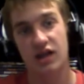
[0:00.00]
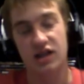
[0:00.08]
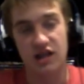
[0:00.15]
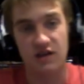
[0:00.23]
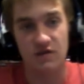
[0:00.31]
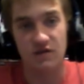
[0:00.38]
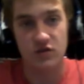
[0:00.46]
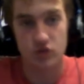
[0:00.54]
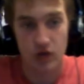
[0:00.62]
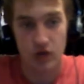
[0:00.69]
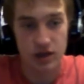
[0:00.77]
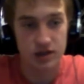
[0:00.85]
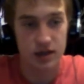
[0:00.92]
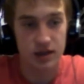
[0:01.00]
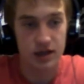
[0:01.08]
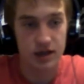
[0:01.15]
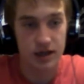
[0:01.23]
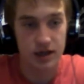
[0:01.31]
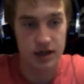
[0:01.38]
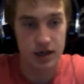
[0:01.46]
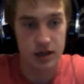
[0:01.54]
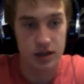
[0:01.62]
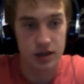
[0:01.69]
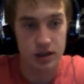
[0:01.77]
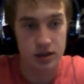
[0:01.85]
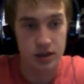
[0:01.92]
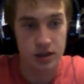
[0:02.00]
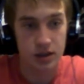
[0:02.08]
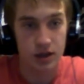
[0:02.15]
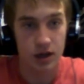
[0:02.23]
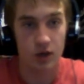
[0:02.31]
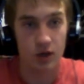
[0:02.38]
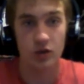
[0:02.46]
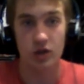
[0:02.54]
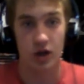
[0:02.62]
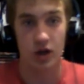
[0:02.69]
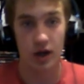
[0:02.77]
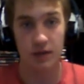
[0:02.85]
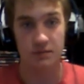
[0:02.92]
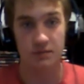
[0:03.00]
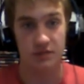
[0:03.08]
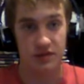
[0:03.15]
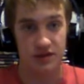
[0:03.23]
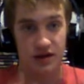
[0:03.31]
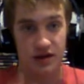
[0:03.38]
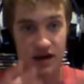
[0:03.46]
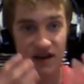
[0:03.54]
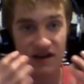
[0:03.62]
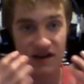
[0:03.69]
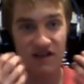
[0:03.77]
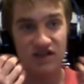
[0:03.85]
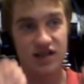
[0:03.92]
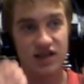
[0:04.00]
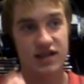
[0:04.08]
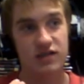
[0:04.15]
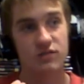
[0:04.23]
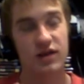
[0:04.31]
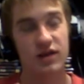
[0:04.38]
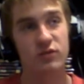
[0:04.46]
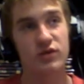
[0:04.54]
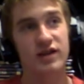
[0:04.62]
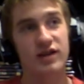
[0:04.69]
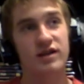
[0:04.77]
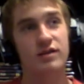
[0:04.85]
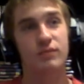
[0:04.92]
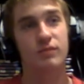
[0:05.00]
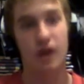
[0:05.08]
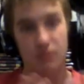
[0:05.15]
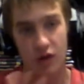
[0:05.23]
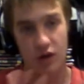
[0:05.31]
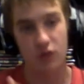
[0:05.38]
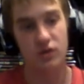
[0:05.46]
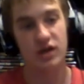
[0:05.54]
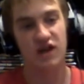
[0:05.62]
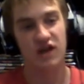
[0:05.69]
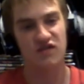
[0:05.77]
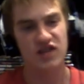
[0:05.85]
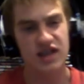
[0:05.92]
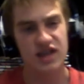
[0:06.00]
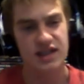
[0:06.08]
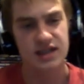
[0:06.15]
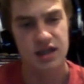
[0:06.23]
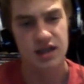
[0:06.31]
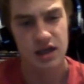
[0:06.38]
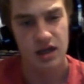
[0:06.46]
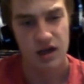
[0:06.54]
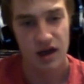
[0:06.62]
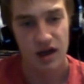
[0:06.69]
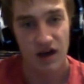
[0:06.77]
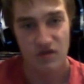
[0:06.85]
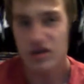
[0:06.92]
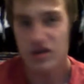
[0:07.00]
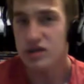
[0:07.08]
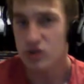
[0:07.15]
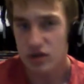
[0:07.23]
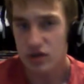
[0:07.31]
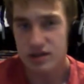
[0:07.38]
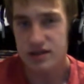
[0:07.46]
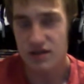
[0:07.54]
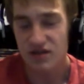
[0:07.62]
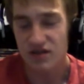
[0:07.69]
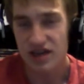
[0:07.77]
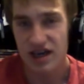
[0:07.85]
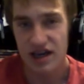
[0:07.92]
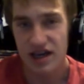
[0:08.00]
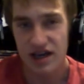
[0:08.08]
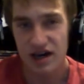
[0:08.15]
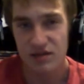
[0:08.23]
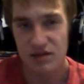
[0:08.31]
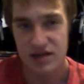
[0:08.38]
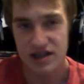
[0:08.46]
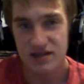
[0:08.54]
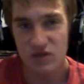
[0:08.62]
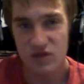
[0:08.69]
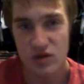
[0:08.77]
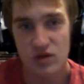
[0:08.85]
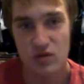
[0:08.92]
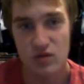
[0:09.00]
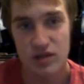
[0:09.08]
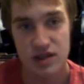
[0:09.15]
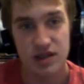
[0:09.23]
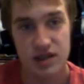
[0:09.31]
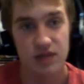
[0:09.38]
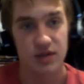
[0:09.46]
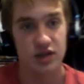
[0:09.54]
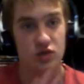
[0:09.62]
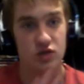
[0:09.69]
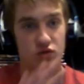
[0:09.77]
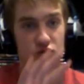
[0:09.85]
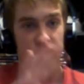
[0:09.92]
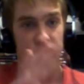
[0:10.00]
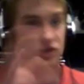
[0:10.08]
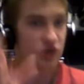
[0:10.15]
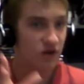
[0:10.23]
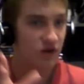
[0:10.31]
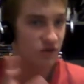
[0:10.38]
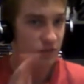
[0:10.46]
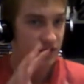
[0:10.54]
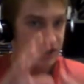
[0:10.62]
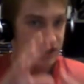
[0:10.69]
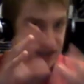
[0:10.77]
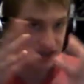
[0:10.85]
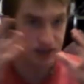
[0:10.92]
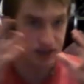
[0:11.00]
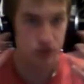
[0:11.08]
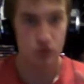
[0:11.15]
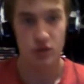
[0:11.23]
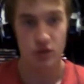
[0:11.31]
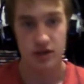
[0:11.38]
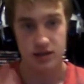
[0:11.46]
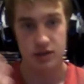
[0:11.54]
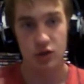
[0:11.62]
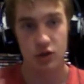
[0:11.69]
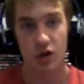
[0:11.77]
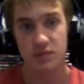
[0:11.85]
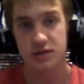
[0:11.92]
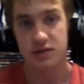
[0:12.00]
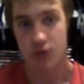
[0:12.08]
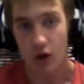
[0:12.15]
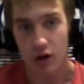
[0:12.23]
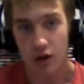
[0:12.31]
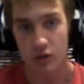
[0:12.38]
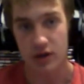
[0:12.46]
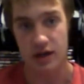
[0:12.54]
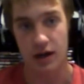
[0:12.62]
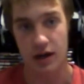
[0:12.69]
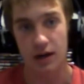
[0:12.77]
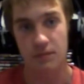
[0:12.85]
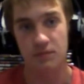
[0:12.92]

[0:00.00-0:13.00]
length trailer, and I mean, I'm I, I think Daniel Madwick, uh, Madwick, I think he's. I think he's on something here. I mean, it's very different to see him actually doing a sci-fi, but it's his directing type style here.